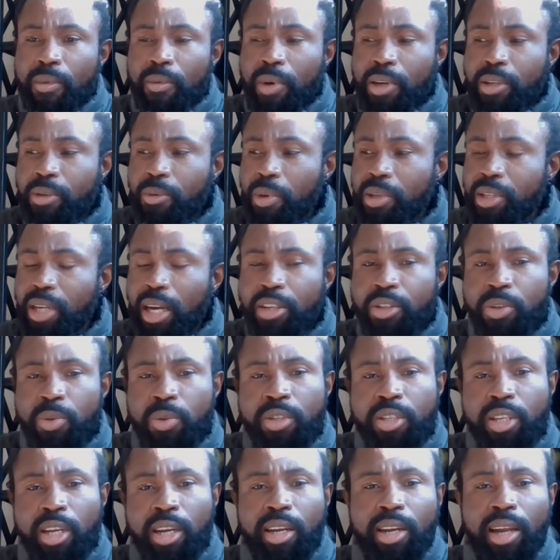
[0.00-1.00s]
what what I
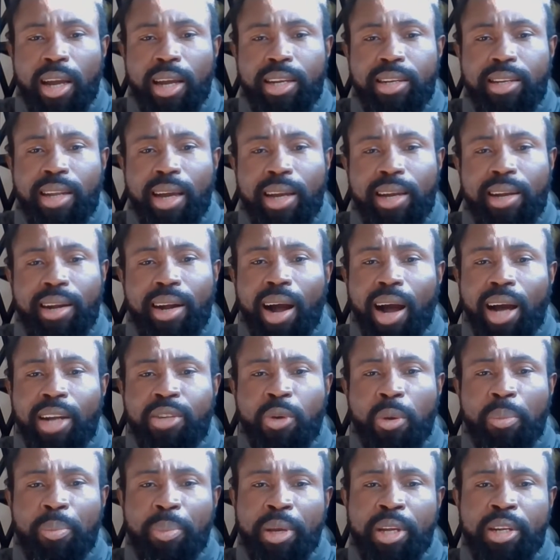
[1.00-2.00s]
should say like like
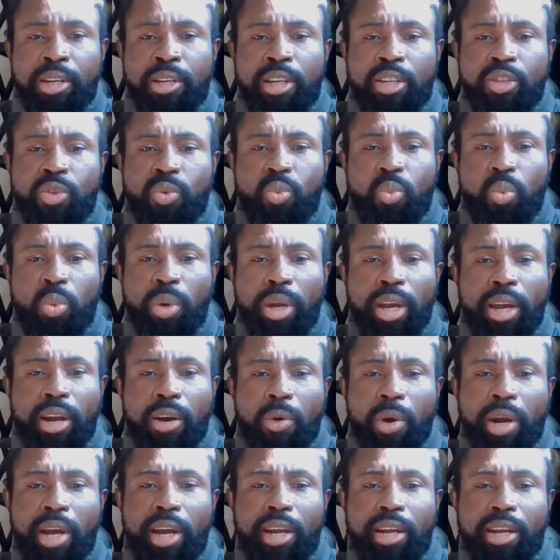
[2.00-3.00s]
caught up in this
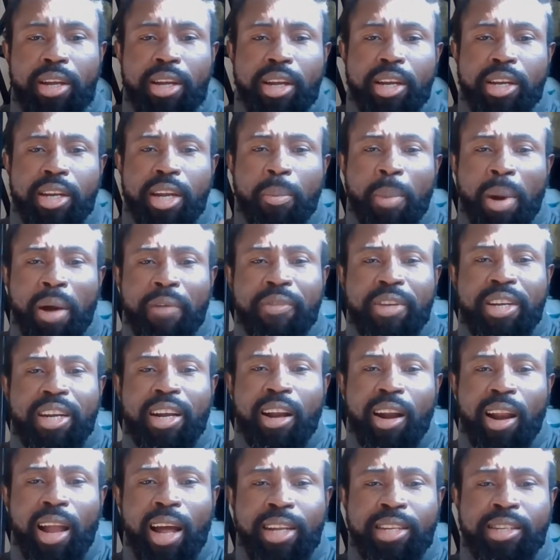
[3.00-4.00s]
weird, they have the
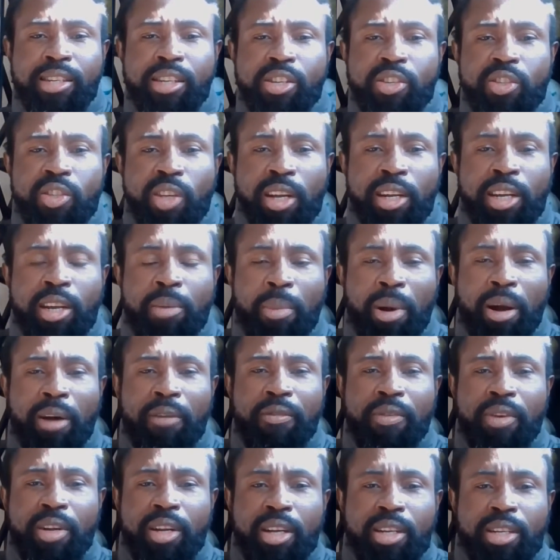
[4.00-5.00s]
clan this and they
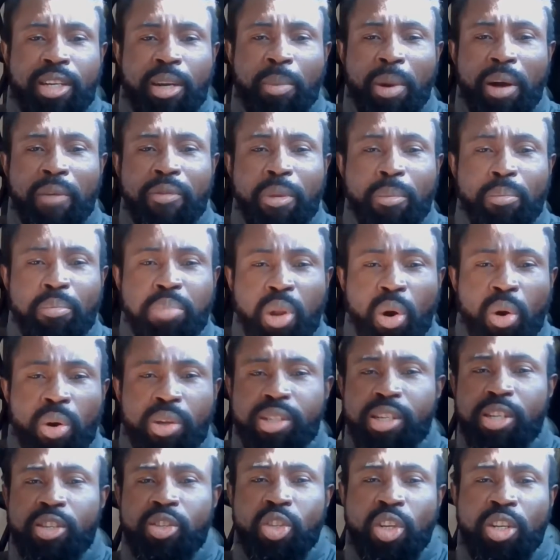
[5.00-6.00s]
have they have the
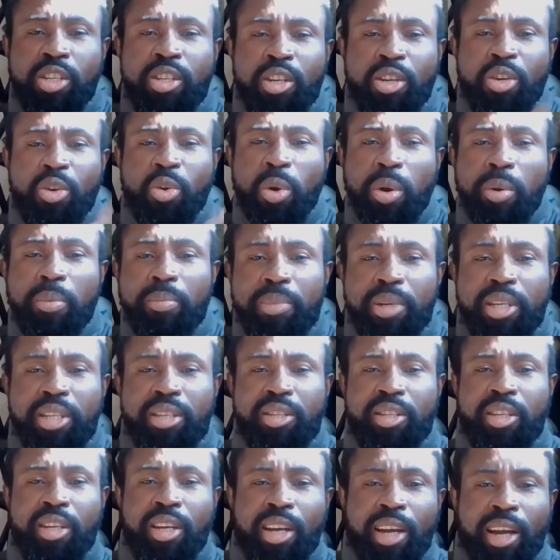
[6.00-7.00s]
blood this and the Crip
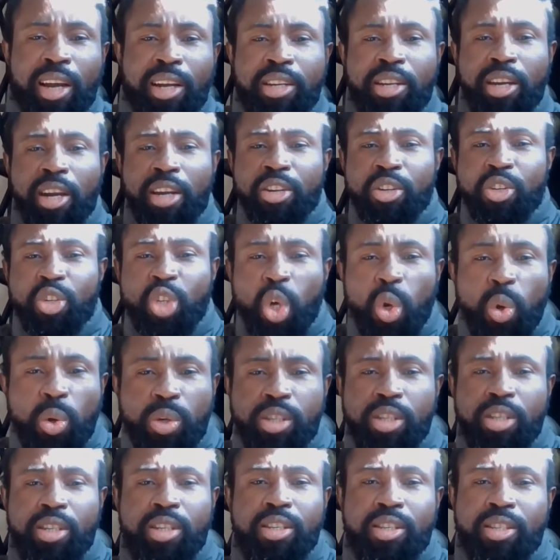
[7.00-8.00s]
this and the and the
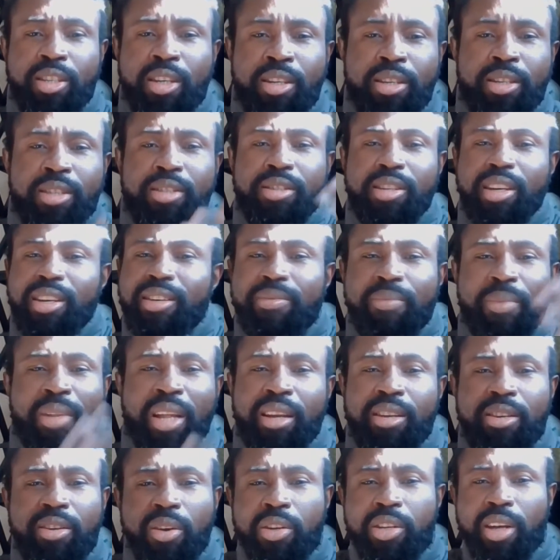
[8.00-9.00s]
church this and the this.
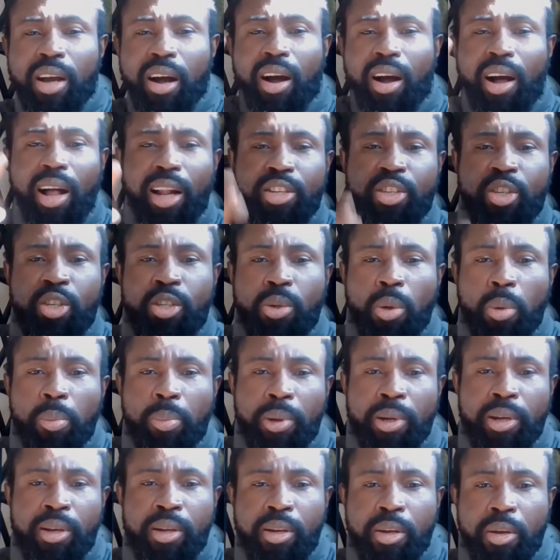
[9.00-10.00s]
yo you are
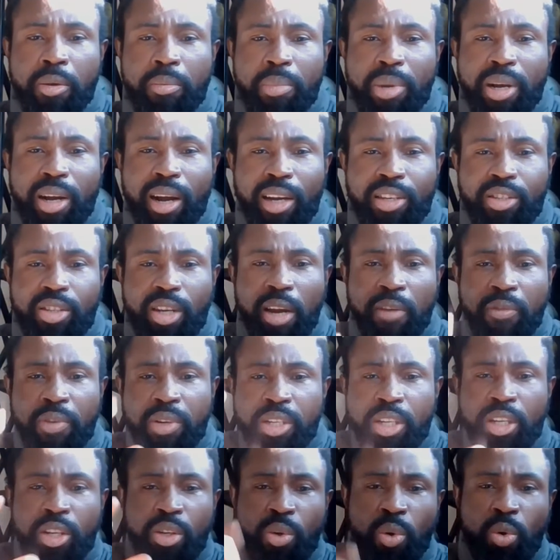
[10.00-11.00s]
stupid because
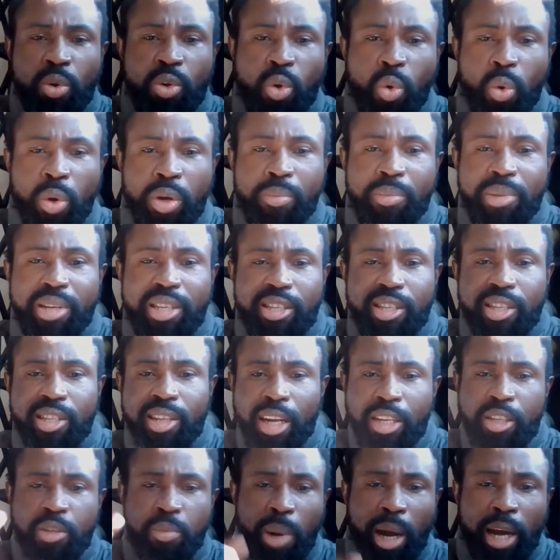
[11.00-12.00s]
everything you're doing being
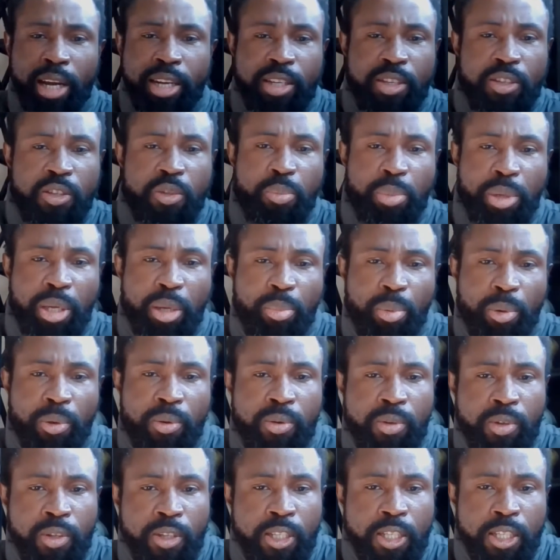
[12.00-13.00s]
snatched by these people.
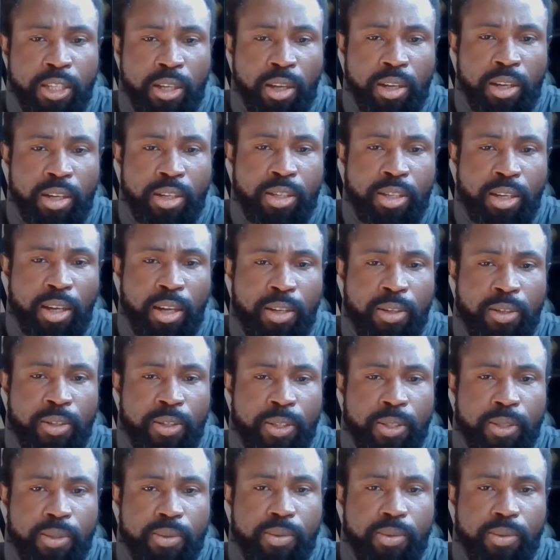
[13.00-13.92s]
You understand?